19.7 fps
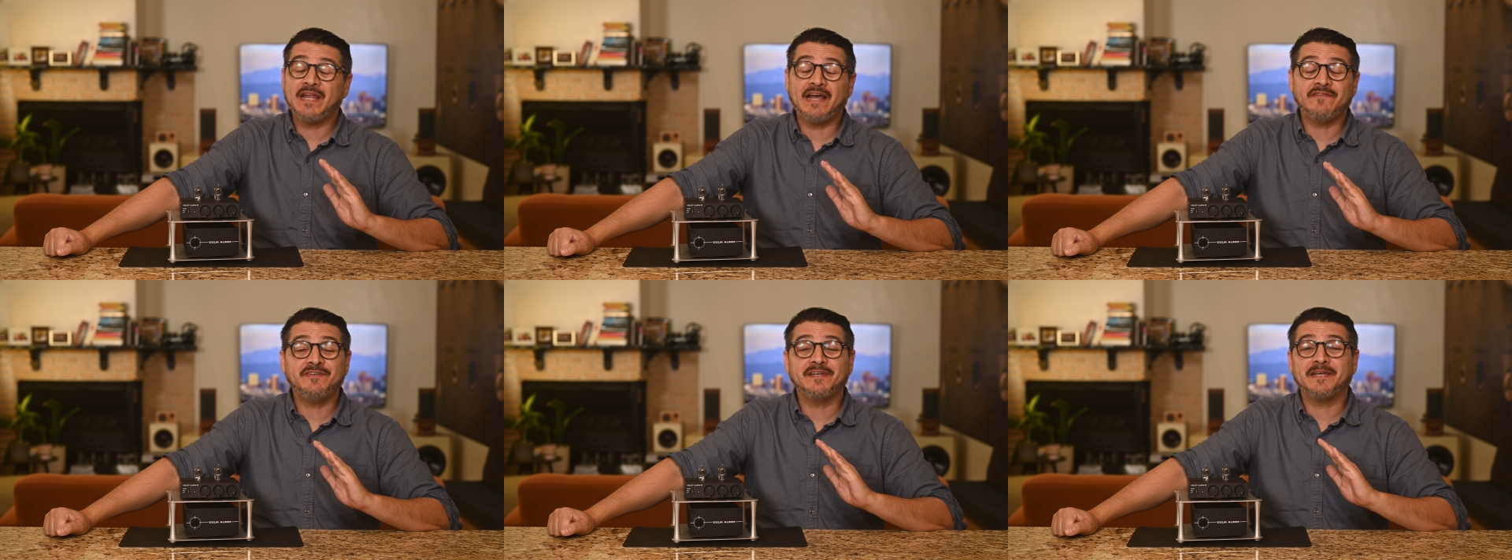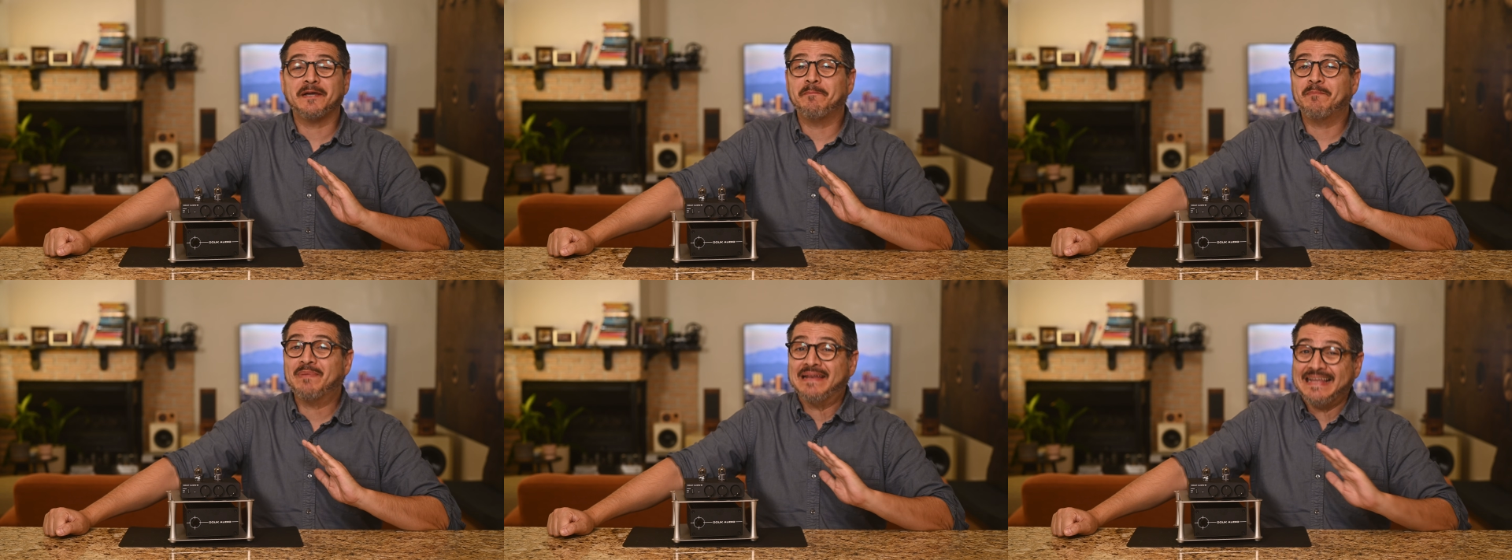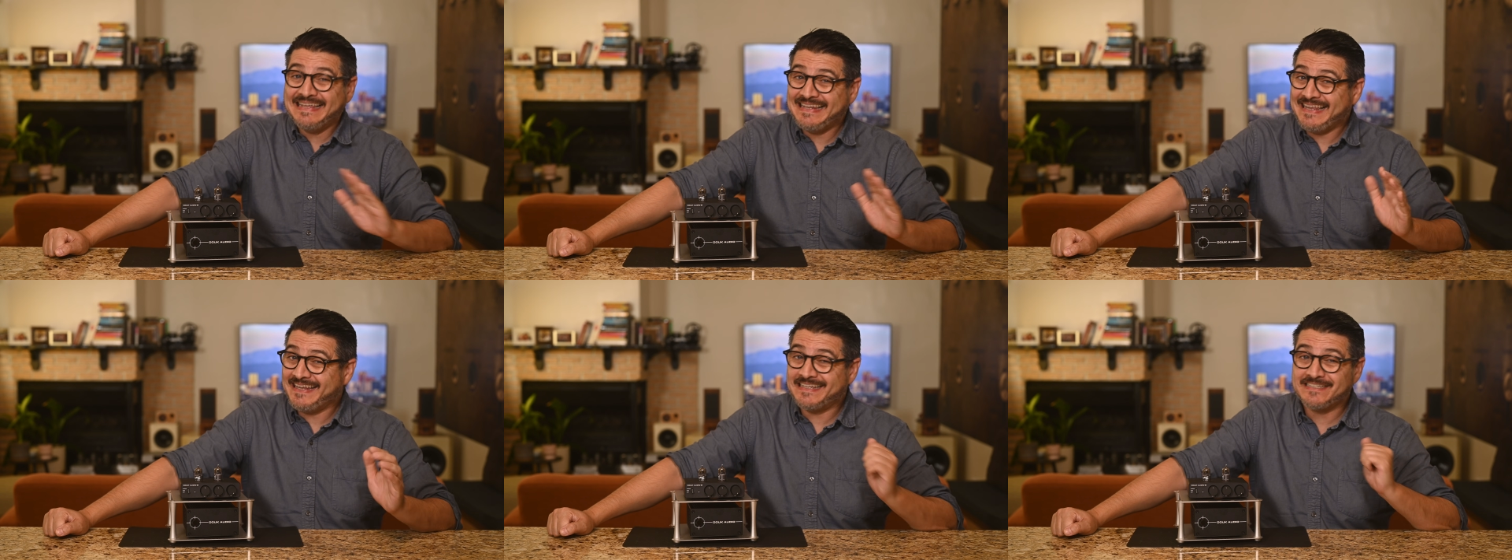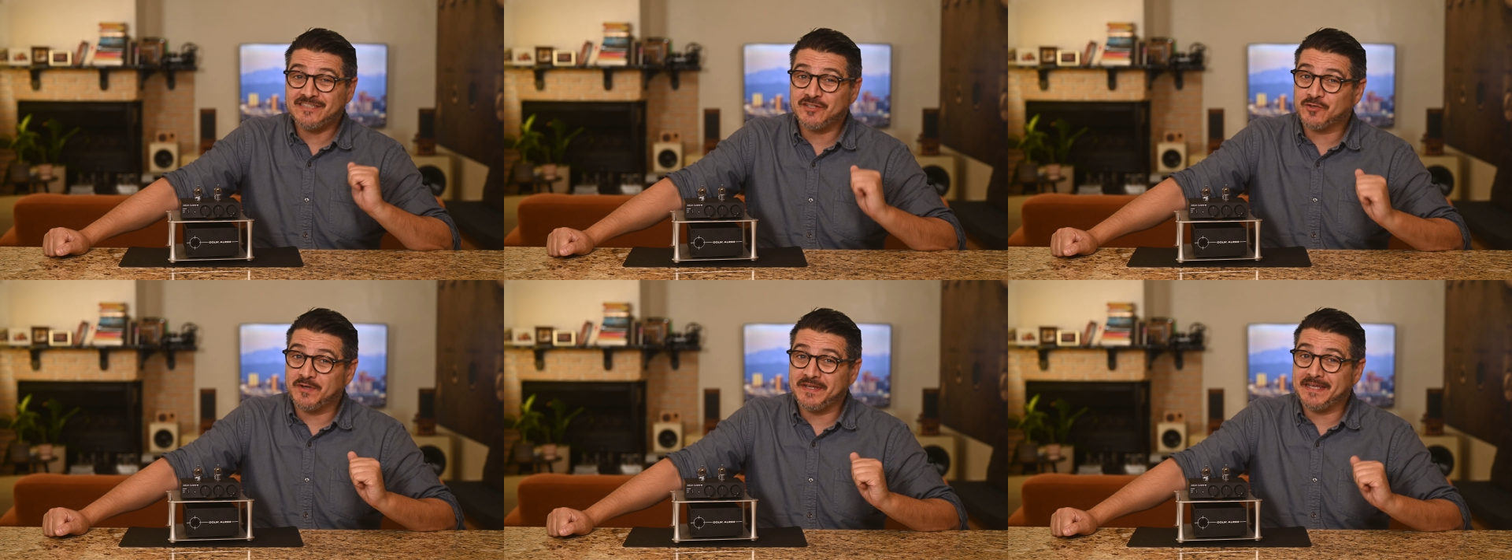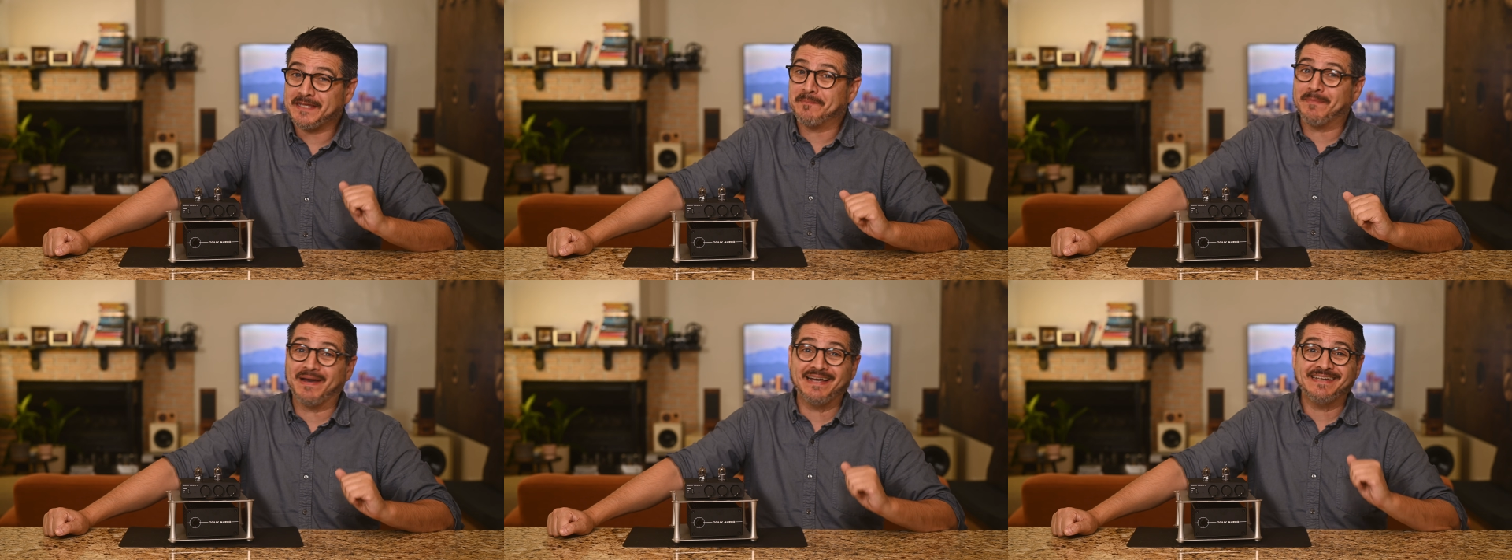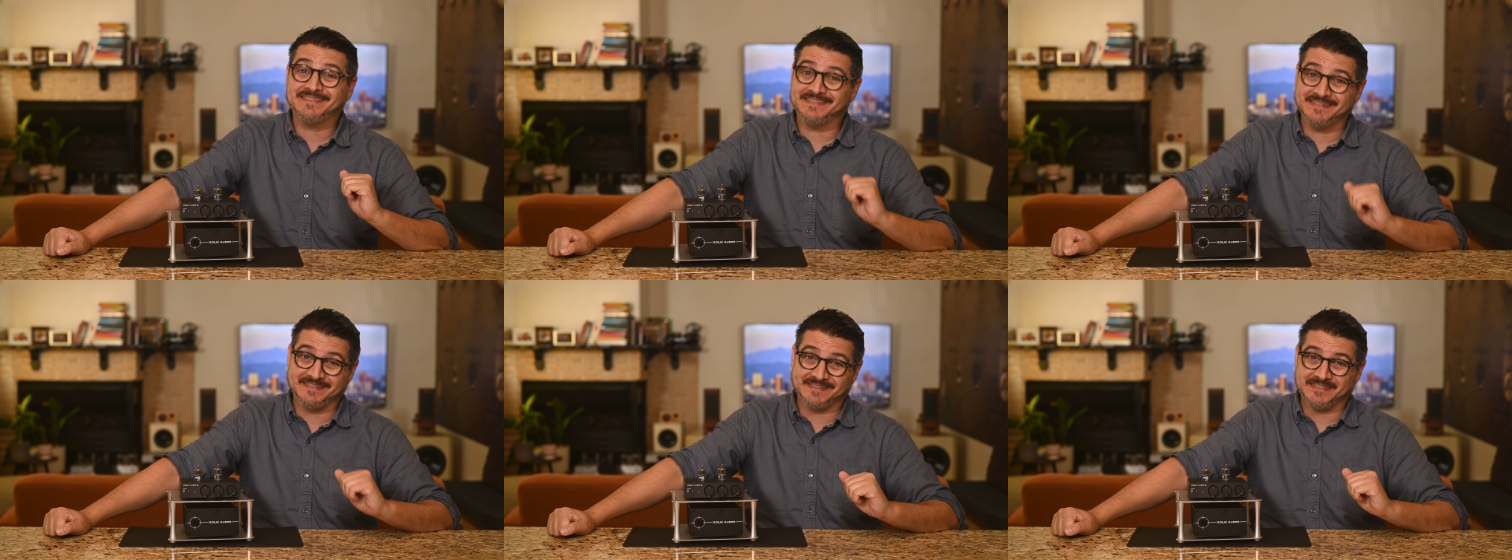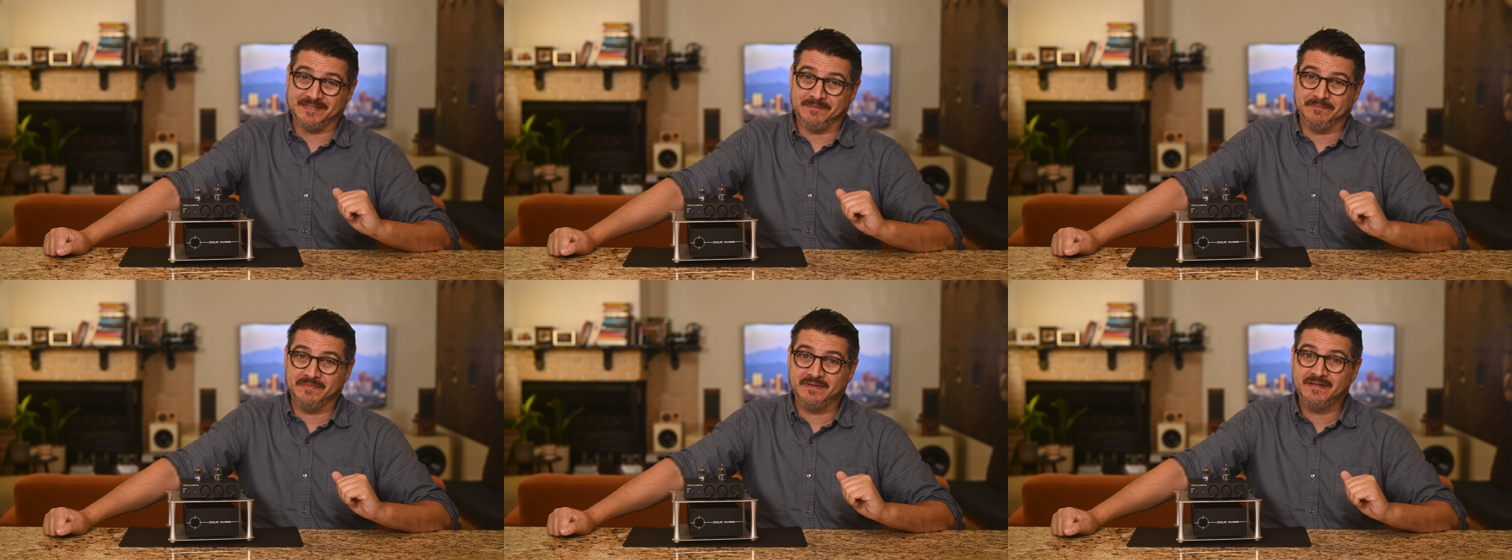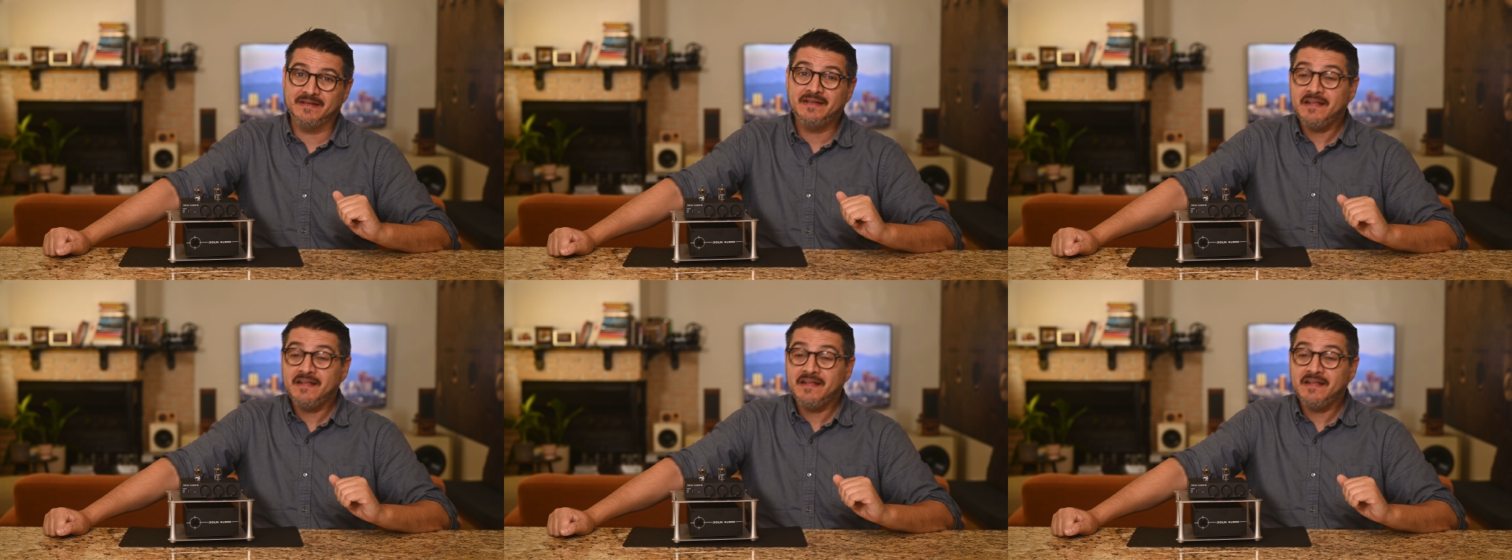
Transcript: have to completely disagree in my system.